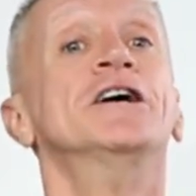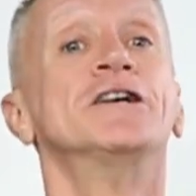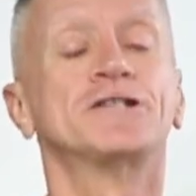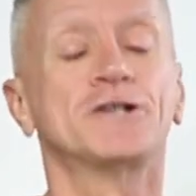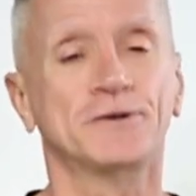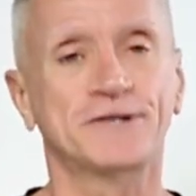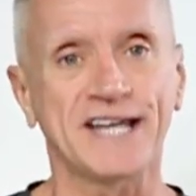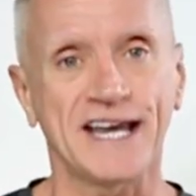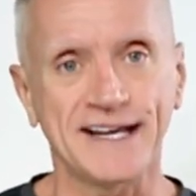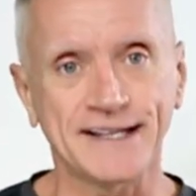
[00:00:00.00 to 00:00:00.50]

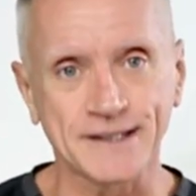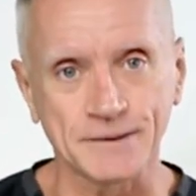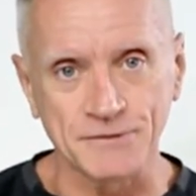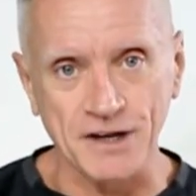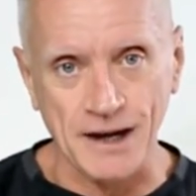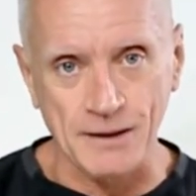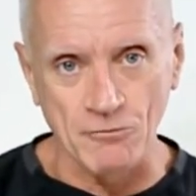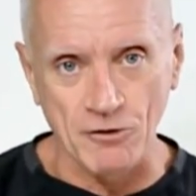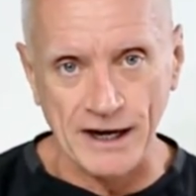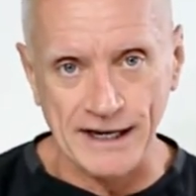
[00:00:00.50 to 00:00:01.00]
So take some
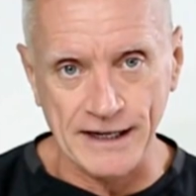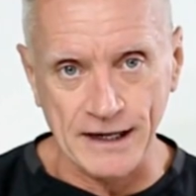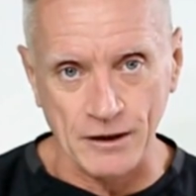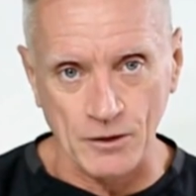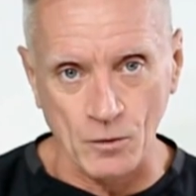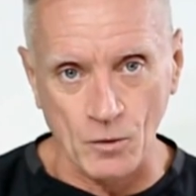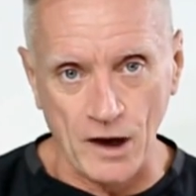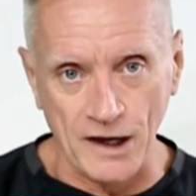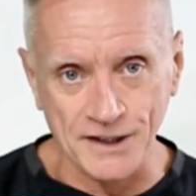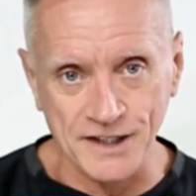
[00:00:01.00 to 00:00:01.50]
time right now
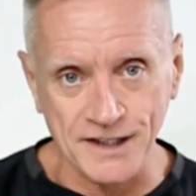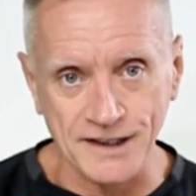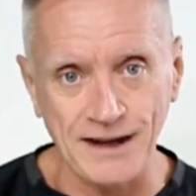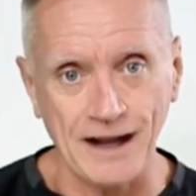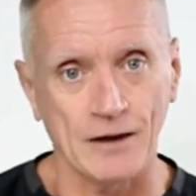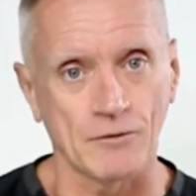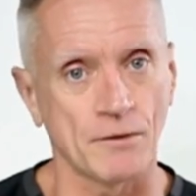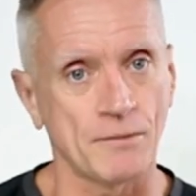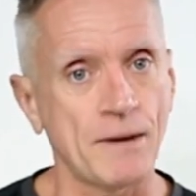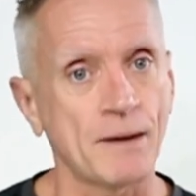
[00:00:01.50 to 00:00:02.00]
to watch
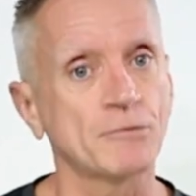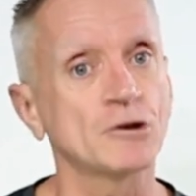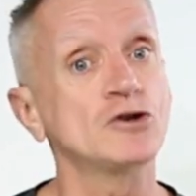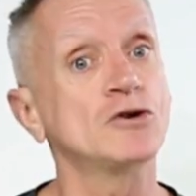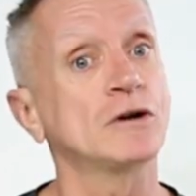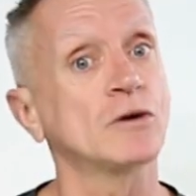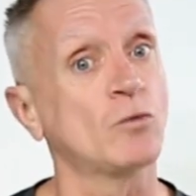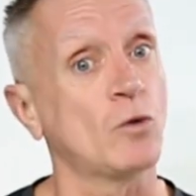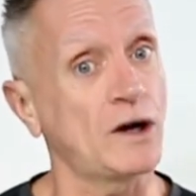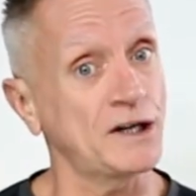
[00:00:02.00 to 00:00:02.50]
it, and remember
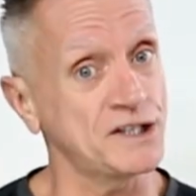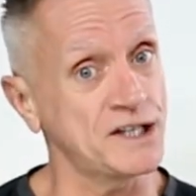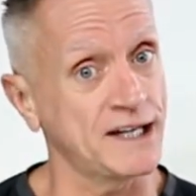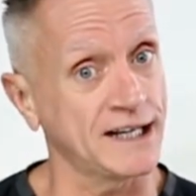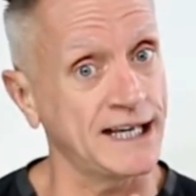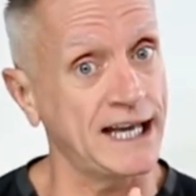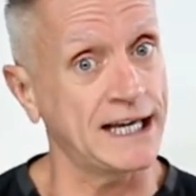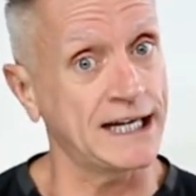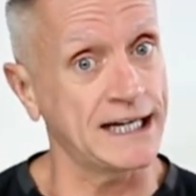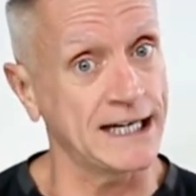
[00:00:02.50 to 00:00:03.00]
you can watch it
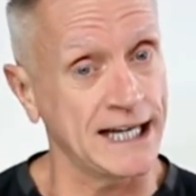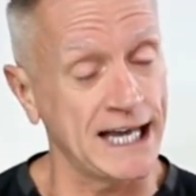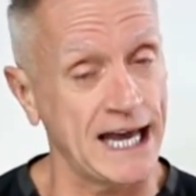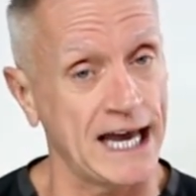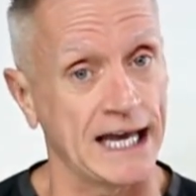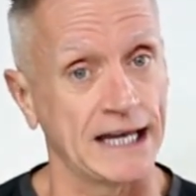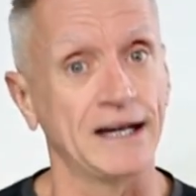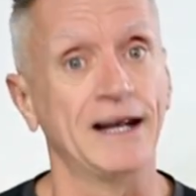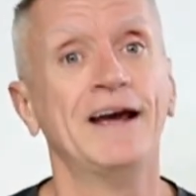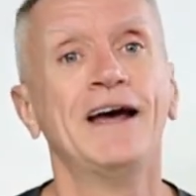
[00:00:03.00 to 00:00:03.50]
again and
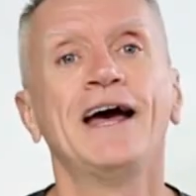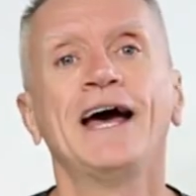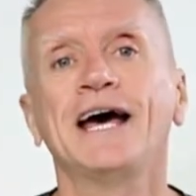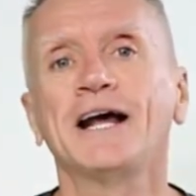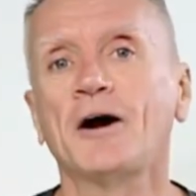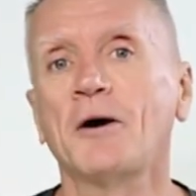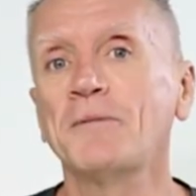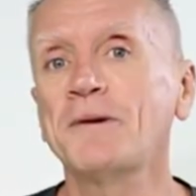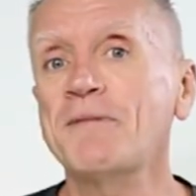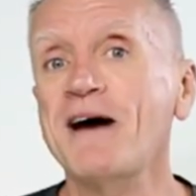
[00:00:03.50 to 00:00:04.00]
again.
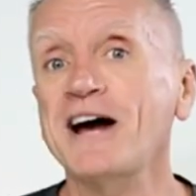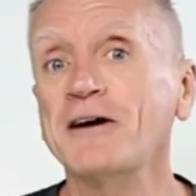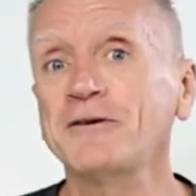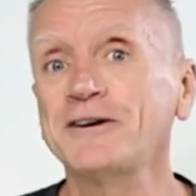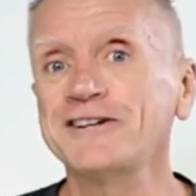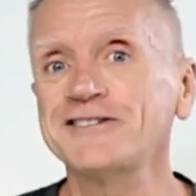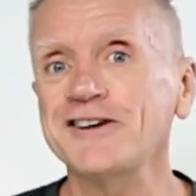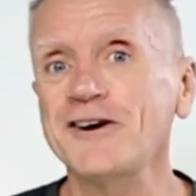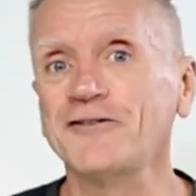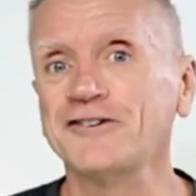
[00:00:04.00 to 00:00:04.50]
And I'll be back
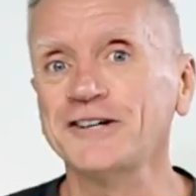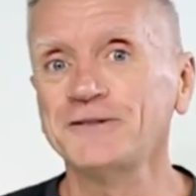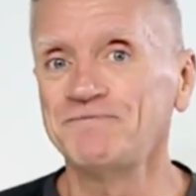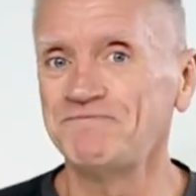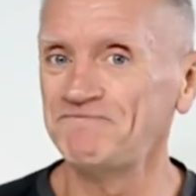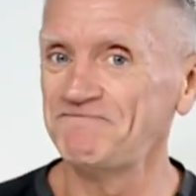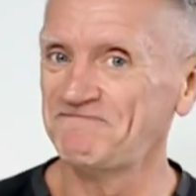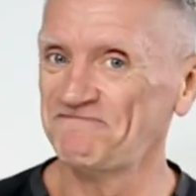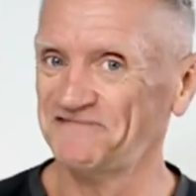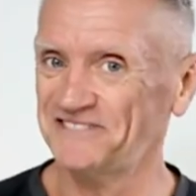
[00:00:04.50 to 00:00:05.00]
when it's over.
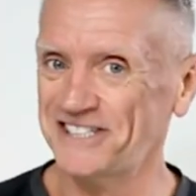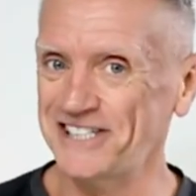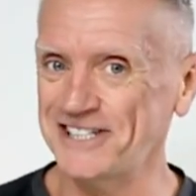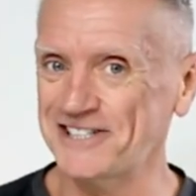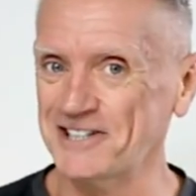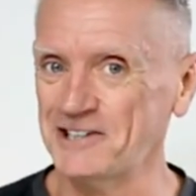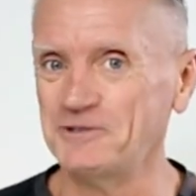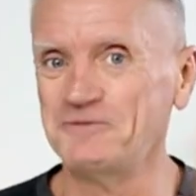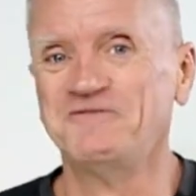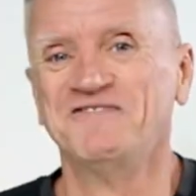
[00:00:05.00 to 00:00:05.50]
See
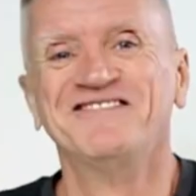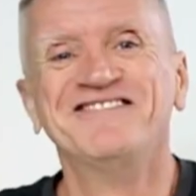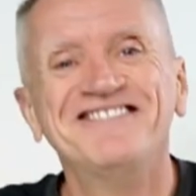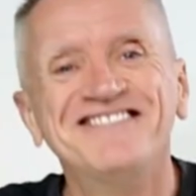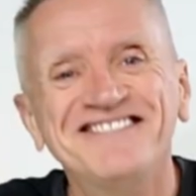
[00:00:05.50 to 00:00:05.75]
you soon.